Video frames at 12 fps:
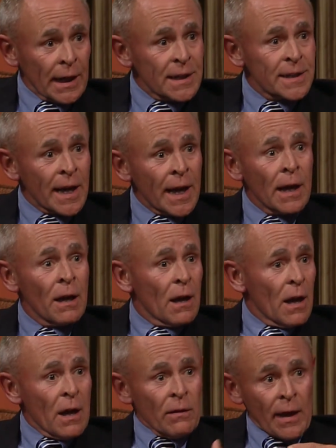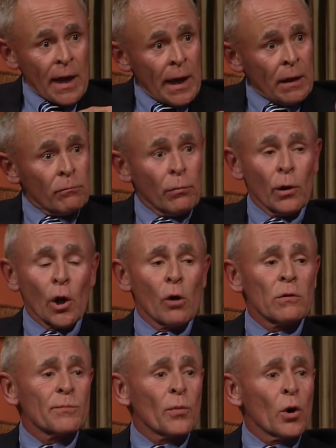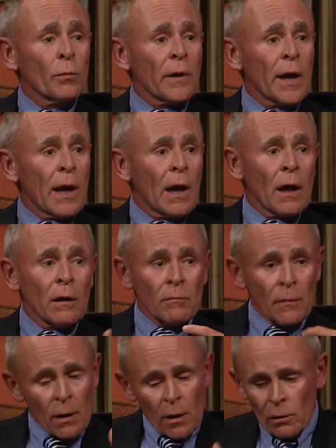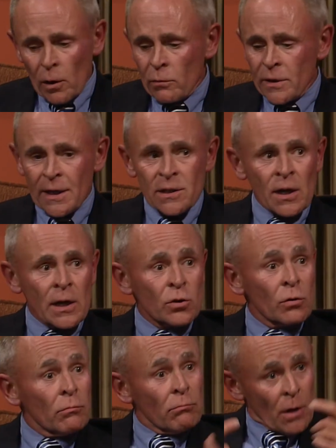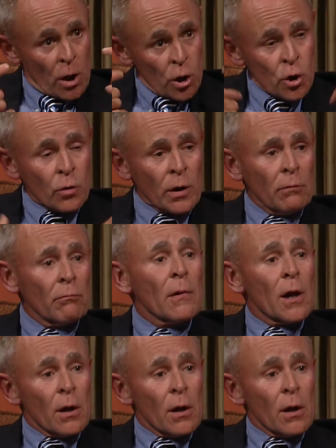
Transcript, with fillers: Say they had low sperm count, low testosterone, you can